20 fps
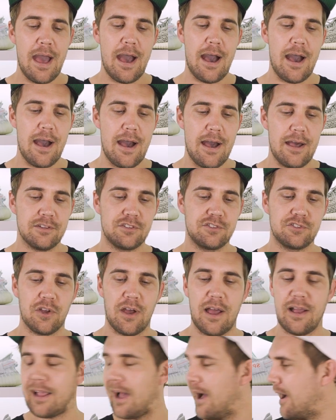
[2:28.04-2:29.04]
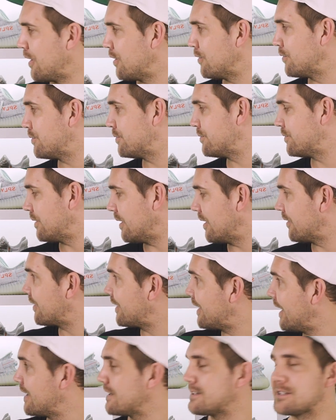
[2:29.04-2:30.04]
Uh, so I kind of
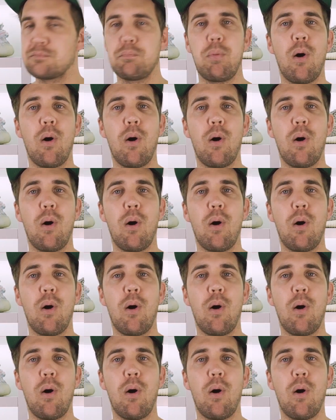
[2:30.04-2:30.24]
kind of just